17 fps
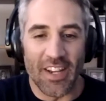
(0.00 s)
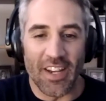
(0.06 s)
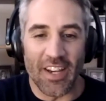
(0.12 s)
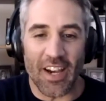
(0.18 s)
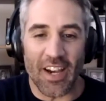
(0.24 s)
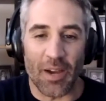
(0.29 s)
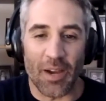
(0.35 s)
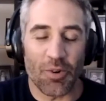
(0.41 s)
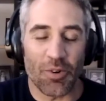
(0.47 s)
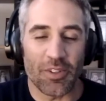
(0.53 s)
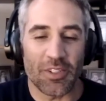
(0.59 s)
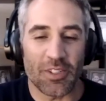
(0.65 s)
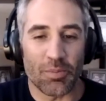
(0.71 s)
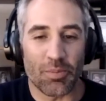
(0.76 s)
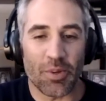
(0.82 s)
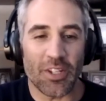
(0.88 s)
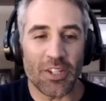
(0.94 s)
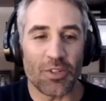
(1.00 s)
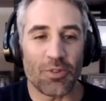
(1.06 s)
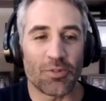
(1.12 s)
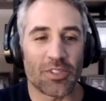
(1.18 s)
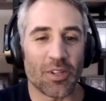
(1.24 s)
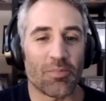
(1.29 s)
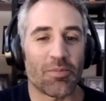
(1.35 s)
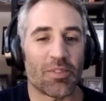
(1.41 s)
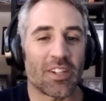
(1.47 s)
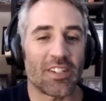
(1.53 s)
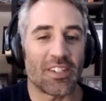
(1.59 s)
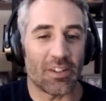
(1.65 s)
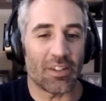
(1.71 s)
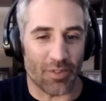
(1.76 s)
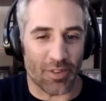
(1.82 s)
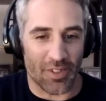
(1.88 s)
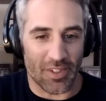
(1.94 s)
I'm going to bring you something
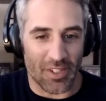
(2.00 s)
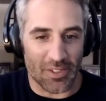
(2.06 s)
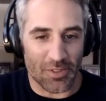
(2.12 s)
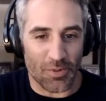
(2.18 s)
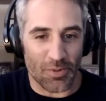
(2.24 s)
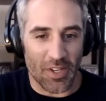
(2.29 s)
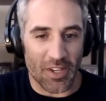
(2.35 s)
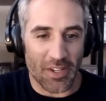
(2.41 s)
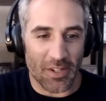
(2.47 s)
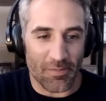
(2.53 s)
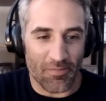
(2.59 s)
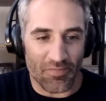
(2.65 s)
different this week.